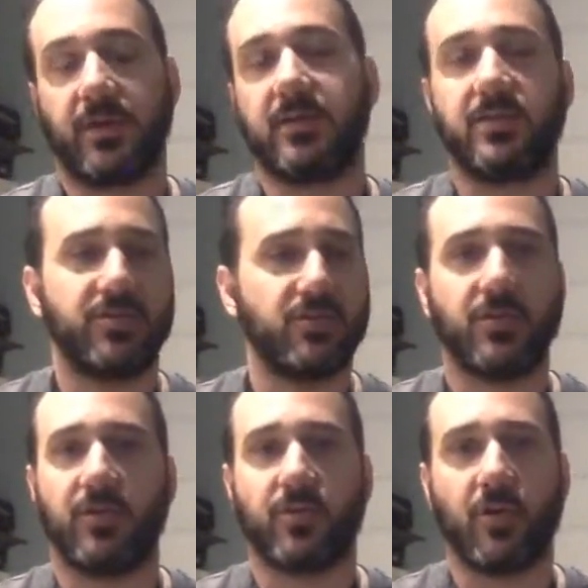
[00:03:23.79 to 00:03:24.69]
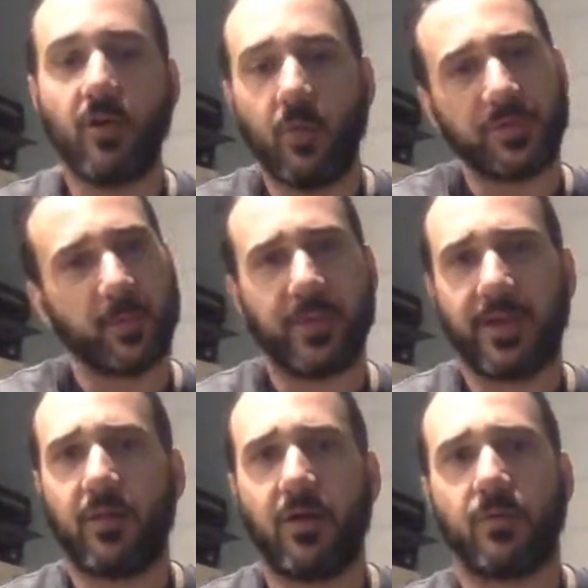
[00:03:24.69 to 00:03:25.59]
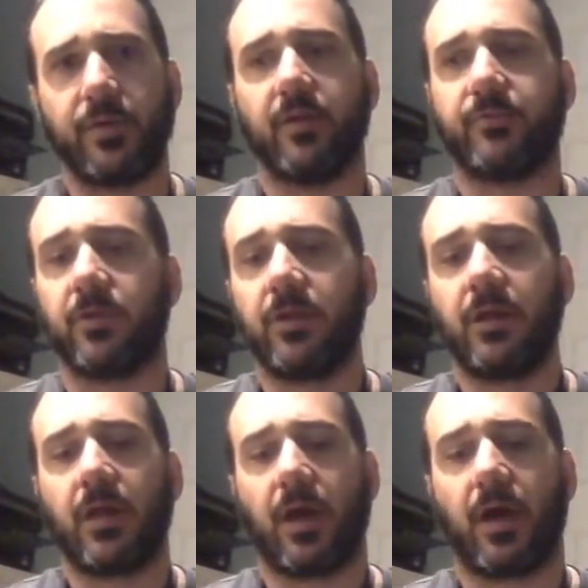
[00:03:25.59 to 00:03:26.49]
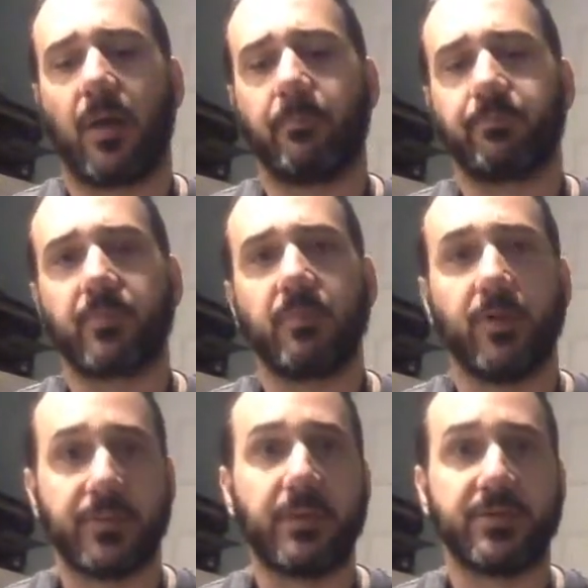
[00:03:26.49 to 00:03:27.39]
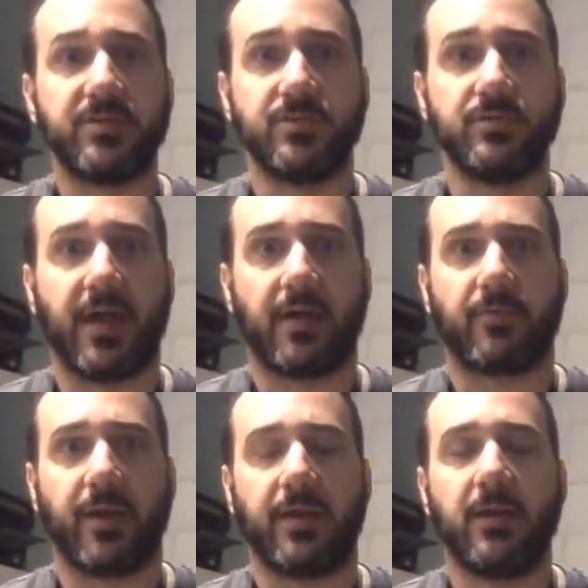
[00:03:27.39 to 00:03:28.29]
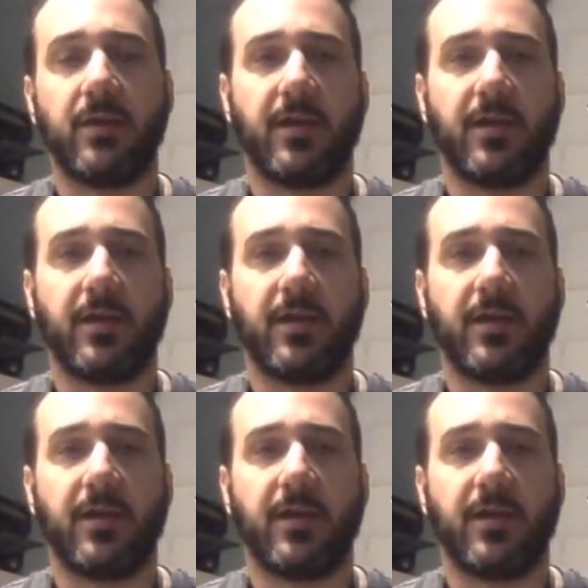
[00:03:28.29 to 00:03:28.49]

And you can do it on your own with the play along, whatever, but be able to do that, right?